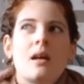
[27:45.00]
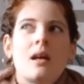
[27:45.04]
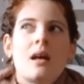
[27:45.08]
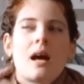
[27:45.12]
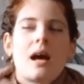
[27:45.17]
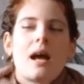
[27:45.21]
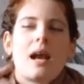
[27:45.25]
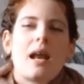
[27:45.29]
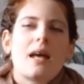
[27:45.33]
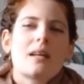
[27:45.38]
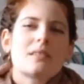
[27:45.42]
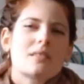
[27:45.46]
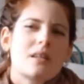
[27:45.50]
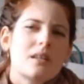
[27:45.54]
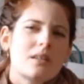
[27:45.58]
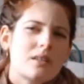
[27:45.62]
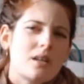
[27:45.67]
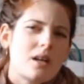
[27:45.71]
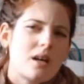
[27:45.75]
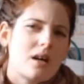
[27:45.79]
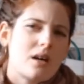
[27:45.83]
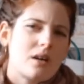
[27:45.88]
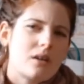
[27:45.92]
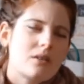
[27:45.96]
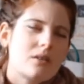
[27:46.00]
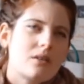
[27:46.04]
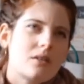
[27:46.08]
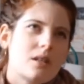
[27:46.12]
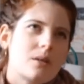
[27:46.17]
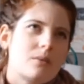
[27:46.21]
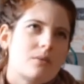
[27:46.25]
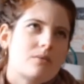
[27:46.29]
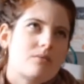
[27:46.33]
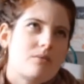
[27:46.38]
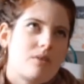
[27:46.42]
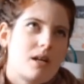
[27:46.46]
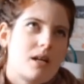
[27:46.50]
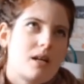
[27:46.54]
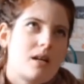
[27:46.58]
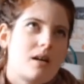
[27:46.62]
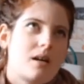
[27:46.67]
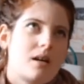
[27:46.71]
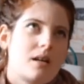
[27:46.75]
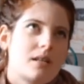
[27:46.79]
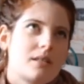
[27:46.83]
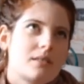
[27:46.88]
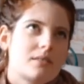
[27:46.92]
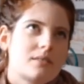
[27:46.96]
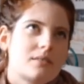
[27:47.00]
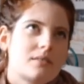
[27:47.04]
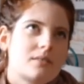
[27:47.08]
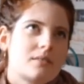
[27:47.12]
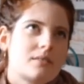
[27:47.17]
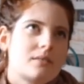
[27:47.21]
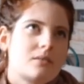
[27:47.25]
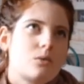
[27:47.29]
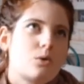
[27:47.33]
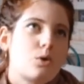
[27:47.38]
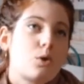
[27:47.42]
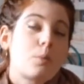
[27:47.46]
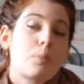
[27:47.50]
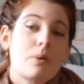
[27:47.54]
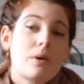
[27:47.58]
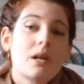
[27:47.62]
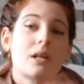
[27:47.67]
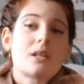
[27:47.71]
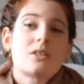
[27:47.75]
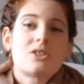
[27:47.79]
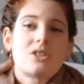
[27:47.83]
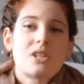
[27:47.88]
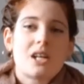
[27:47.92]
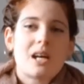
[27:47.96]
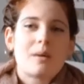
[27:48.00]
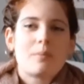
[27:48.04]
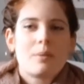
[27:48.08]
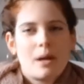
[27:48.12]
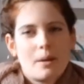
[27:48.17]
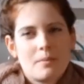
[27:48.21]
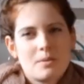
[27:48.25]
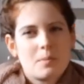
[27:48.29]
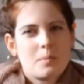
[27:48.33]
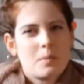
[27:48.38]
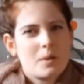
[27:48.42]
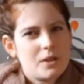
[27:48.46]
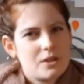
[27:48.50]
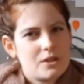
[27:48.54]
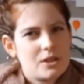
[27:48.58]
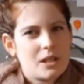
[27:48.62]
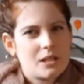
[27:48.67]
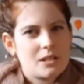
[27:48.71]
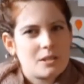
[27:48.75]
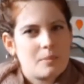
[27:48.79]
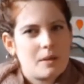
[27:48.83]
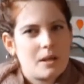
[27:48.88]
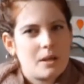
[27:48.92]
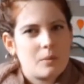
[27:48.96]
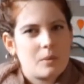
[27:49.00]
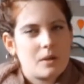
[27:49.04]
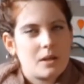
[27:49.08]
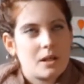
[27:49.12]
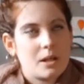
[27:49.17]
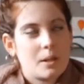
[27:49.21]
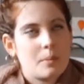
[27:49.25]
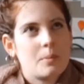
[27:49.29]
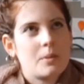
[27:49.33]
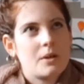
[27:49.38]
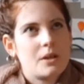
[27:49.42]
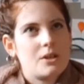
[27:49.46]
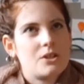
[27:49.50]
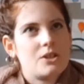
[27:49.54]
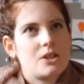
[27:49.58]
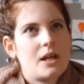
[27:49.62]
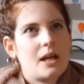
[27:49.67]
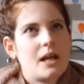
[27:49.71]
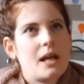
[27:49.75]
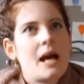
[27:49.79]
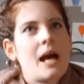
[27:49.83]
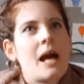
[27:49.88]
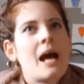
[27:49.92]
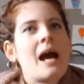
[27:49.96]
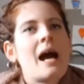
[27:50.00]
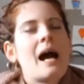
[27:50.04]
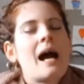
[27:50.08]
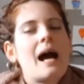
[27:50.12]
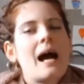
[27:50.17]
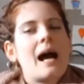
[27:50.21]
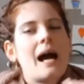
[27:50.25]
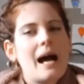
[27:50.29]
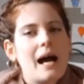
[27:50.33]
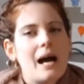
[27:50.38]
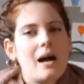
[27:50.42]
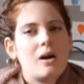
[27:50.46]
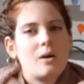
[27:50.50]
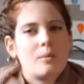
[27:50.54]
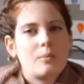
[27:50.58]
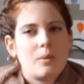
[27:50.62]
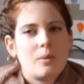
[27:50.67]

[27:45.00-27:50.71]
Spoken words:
unless I know that they would realise or appreciate, perhaps appreciate is a better word, appreciate how